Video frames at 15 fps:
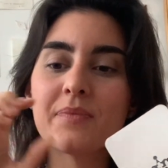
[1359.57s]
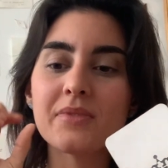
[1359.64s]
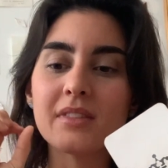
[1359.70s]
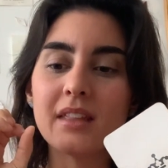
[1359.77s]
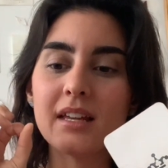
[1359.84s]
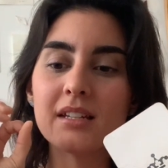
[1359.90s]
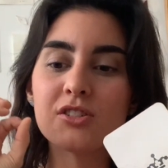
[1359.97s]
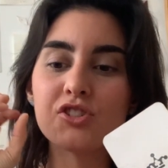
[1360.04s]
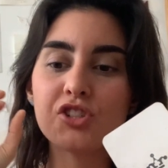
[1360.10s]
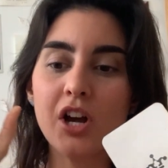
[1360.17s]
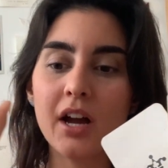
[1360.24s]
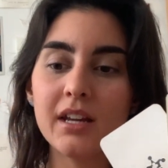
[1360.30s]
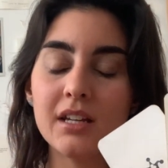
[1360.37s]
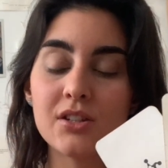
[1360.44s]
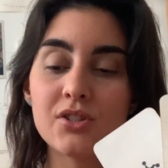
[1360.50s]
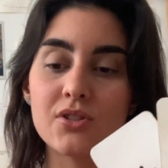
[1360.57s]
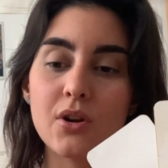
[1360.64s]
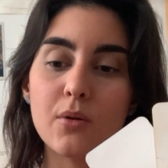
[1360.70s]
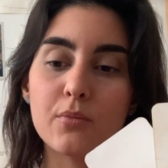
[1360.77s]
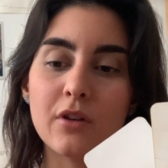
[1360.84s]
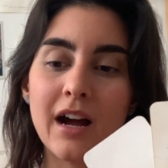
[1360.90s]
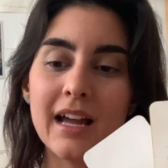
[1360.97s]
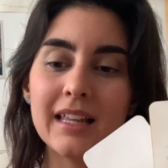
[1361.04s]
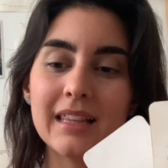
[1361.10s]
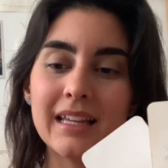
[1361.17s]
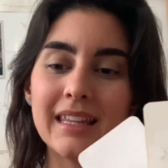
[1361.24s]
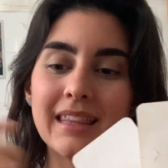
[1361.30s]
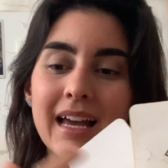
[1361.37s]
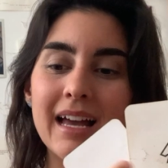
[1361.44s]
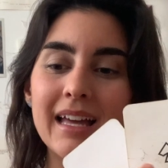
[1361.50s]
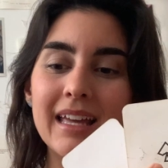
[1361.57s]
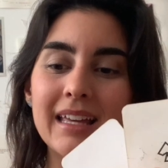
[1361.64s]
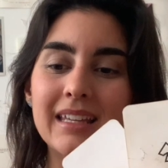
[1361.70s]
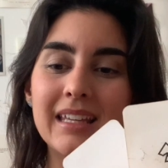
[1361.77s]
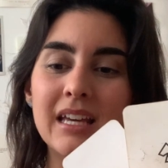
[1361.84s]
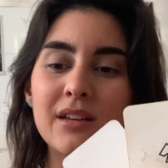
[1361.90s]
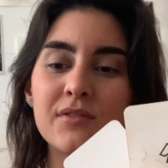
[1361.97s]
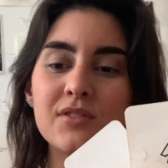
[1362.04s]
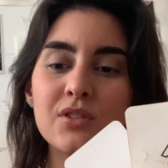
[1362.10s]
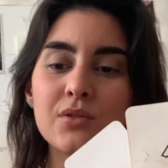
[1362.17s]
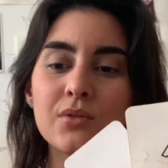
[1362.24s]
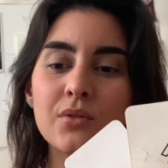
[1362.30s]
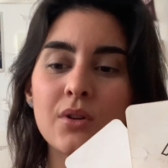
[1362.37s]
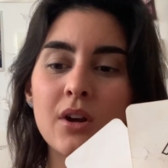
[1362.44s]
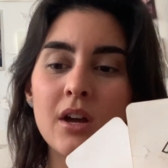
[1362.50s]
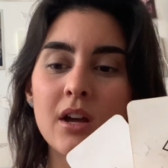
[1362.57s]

That is shining so brightly that it gives you,